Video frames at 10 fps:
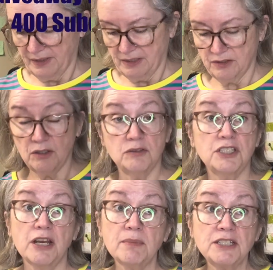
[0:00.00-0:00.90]
So
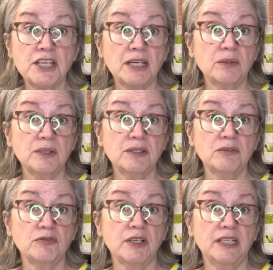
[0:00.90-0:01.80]
share my channel with your
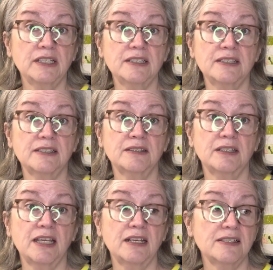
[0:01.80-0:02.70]
friends.
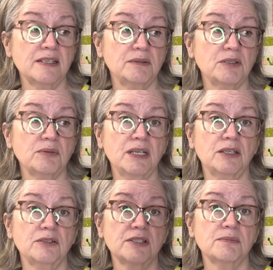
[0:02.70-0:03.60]
Get us up to
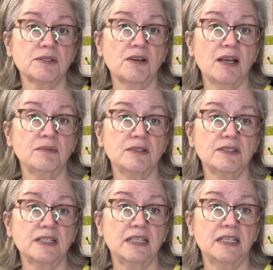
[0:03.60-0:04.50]
300 subscribers
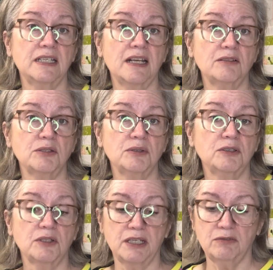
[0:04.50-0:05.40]
and I'll do a little
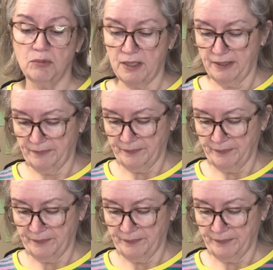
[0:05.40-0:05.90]
giveaway.